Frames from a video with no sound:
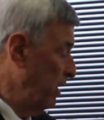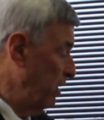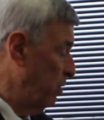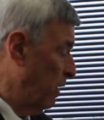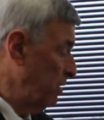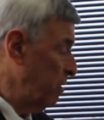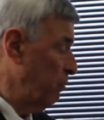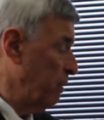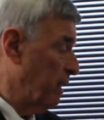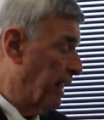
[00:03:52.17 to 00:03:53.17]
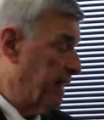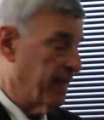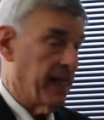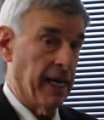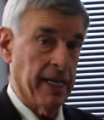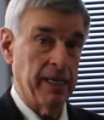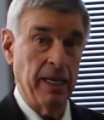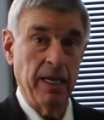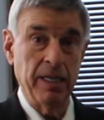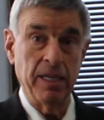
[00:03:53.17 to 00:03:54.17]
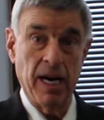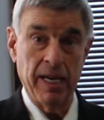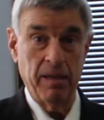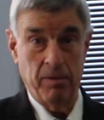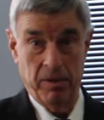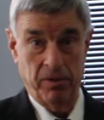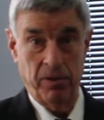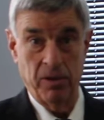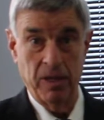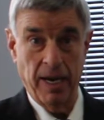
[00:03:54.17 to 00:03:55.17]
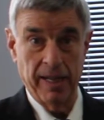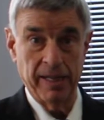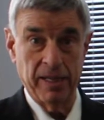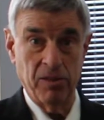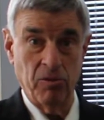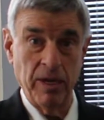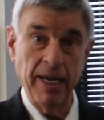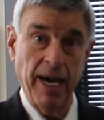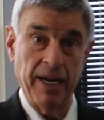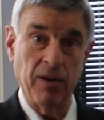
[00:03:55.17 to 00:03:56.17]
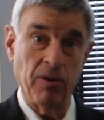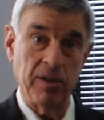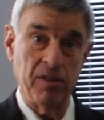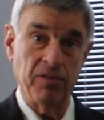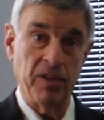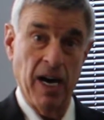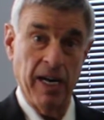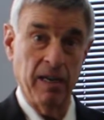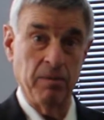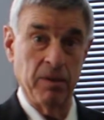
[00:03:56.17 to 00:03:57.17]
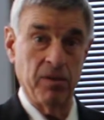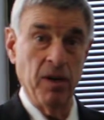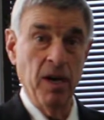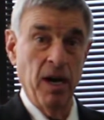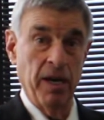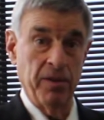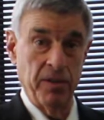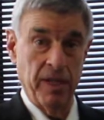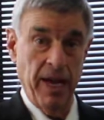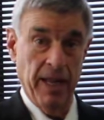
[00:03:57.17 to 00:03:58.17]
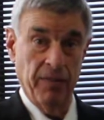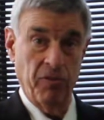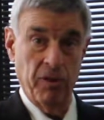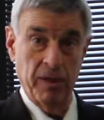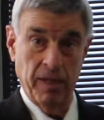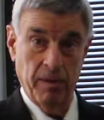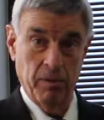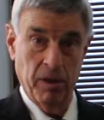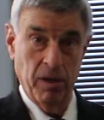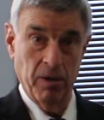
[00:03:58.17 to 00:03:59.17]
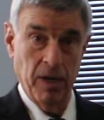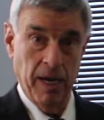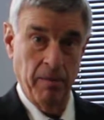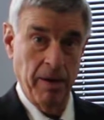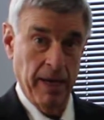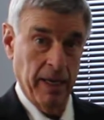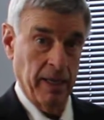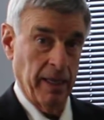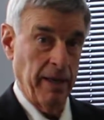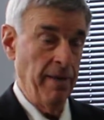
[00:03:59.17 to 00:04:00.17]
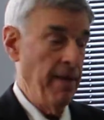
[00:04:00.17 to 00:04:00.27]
You also would like to get documents. You're entitled to 3 categories of documents under the California Labor Code automatically,